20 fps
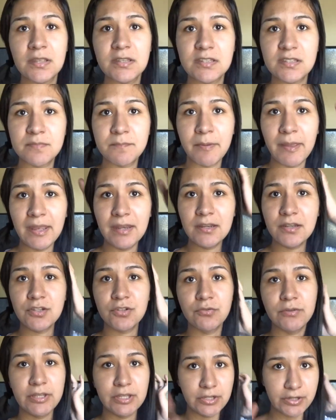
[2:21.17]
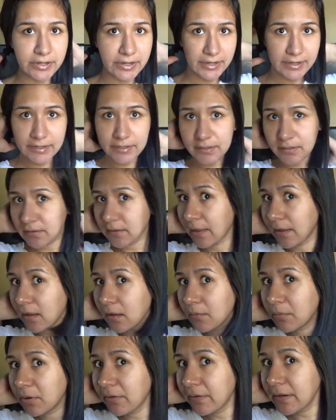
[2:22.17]
spent doing your hair. Like
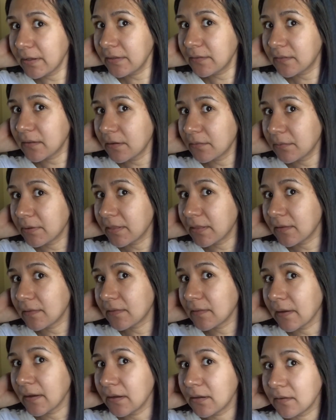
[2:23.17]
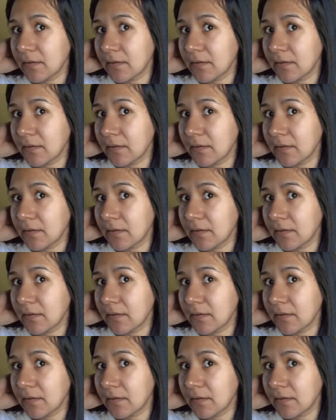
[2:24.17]
I'm already done with this side,